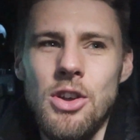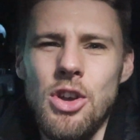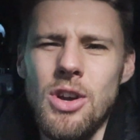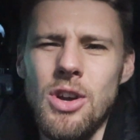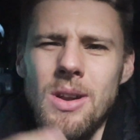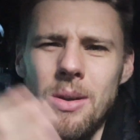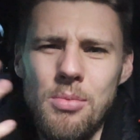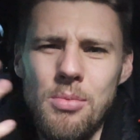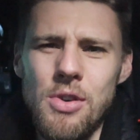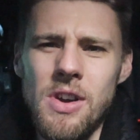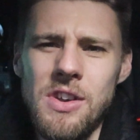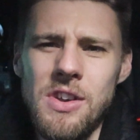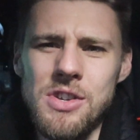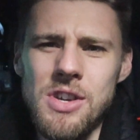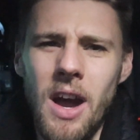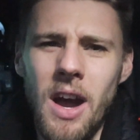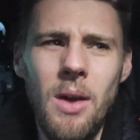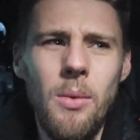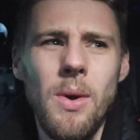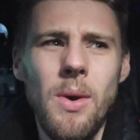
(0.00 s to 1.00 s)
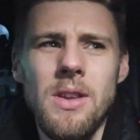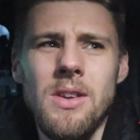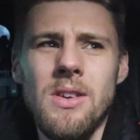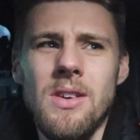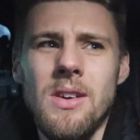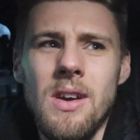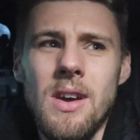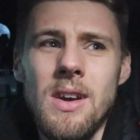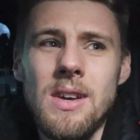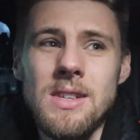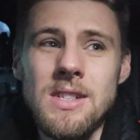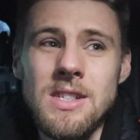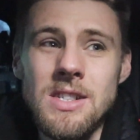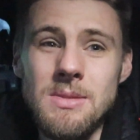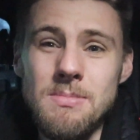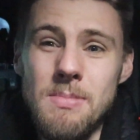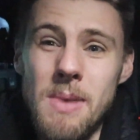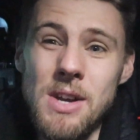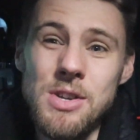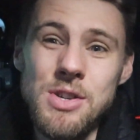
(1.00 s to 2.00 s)
you can appreciate when you're
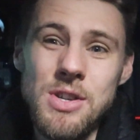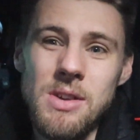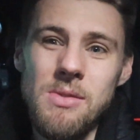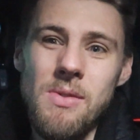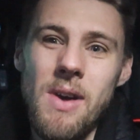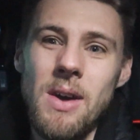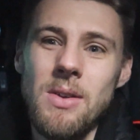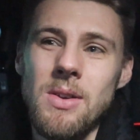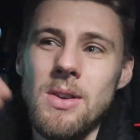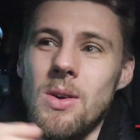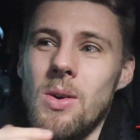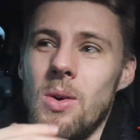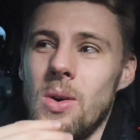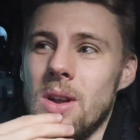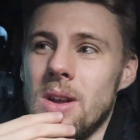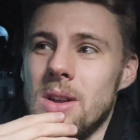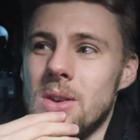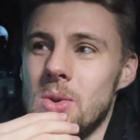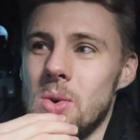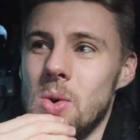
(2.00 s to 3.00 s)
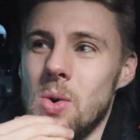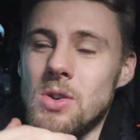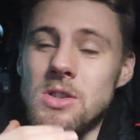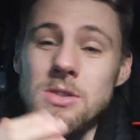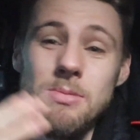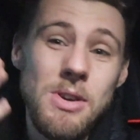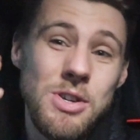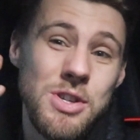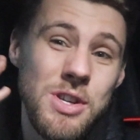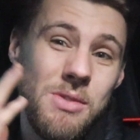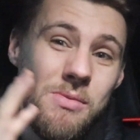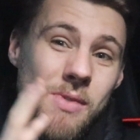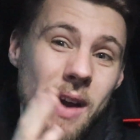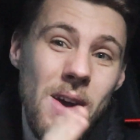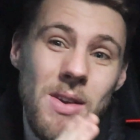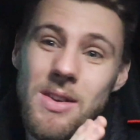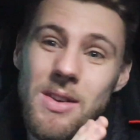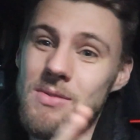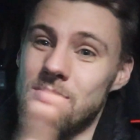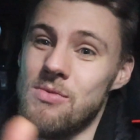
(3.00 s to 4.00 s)
smashing it round an island or smashing it
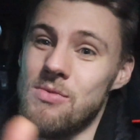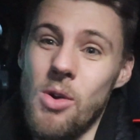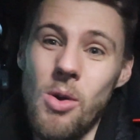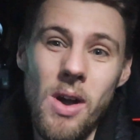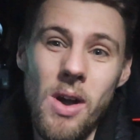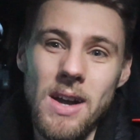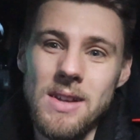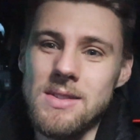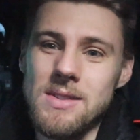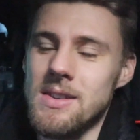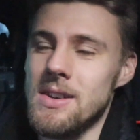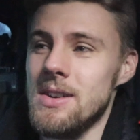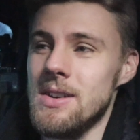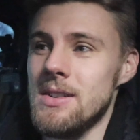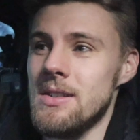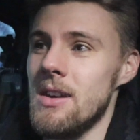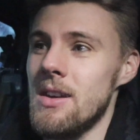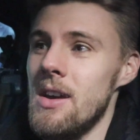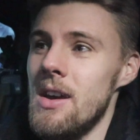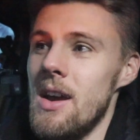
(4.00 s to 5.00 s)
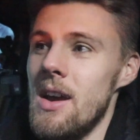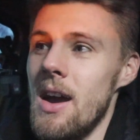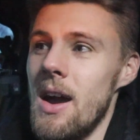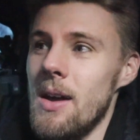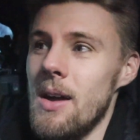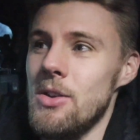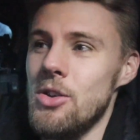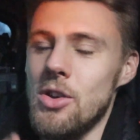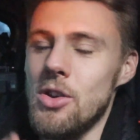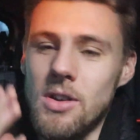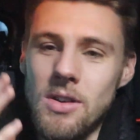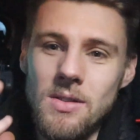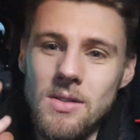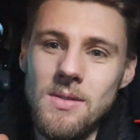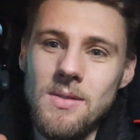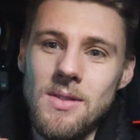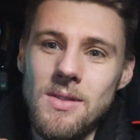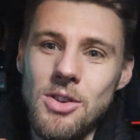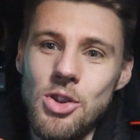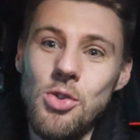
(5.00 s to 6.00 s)
round a right hand turn,
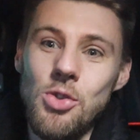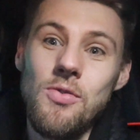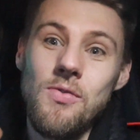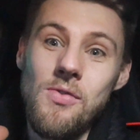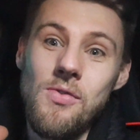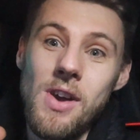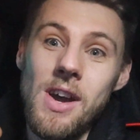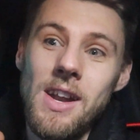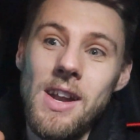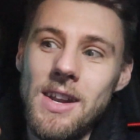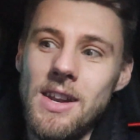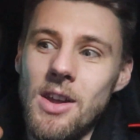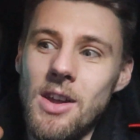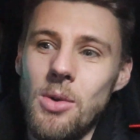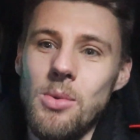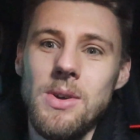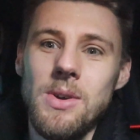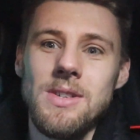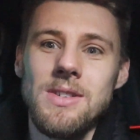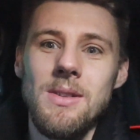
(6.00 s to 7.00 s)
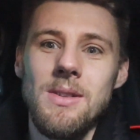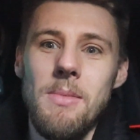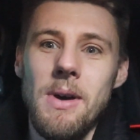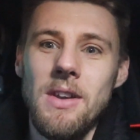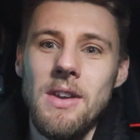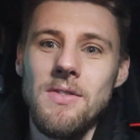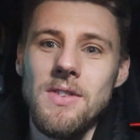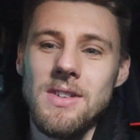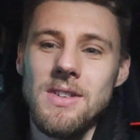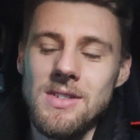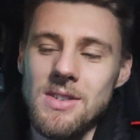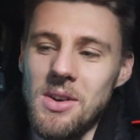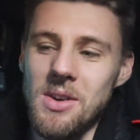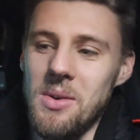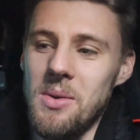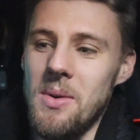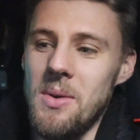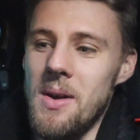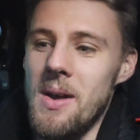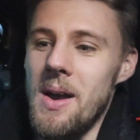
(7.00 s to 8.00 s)
you really notice the benefits.
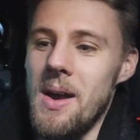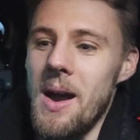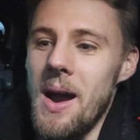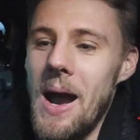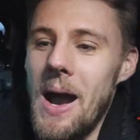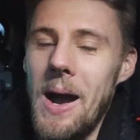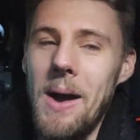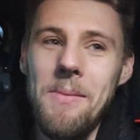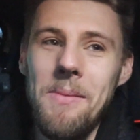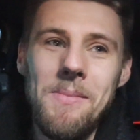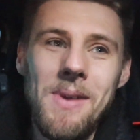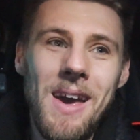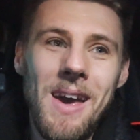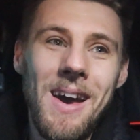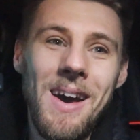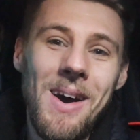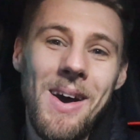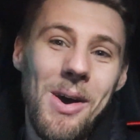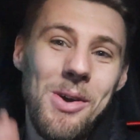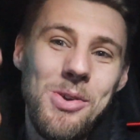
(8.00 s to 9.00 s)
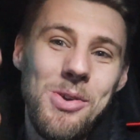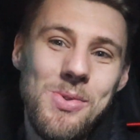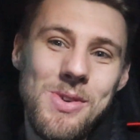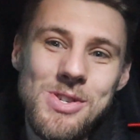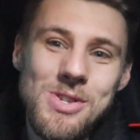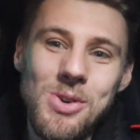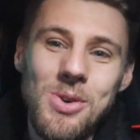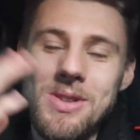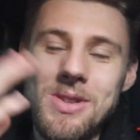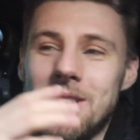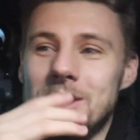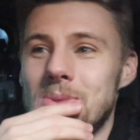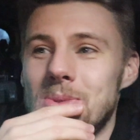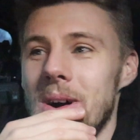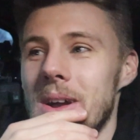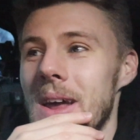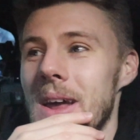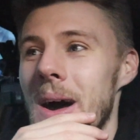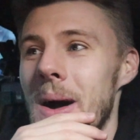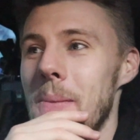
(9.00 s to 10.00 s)
So yeah, hope you enjoyed this
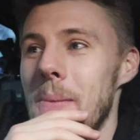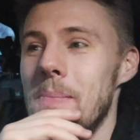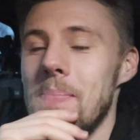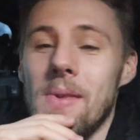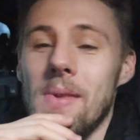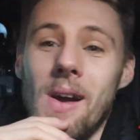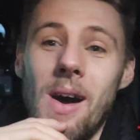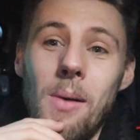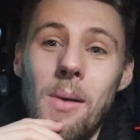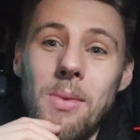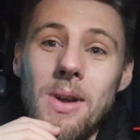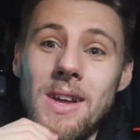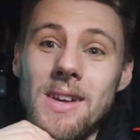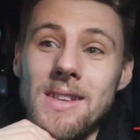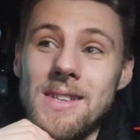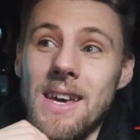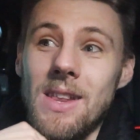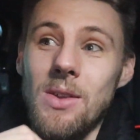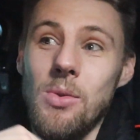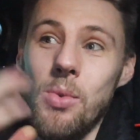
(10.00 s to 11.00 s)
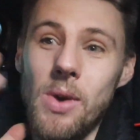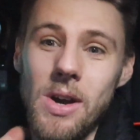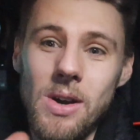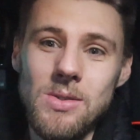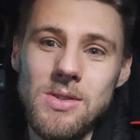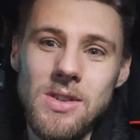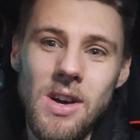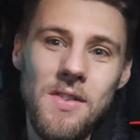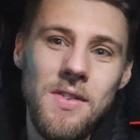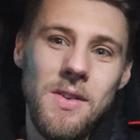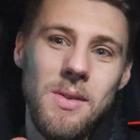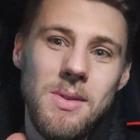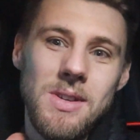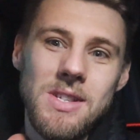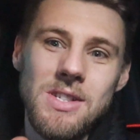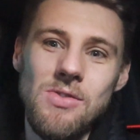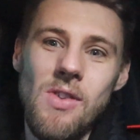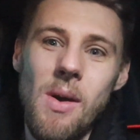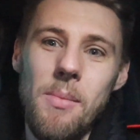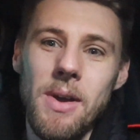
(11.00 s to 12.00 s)
one. I'm going to take the wheels off and I'm going
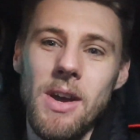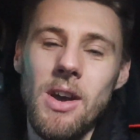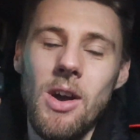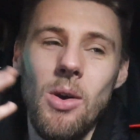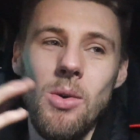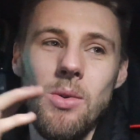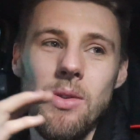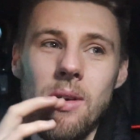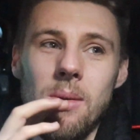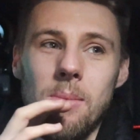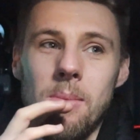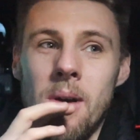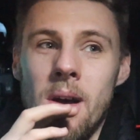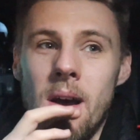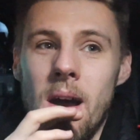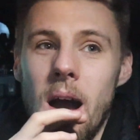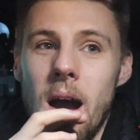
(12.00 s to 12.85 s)
to ceramic coat them.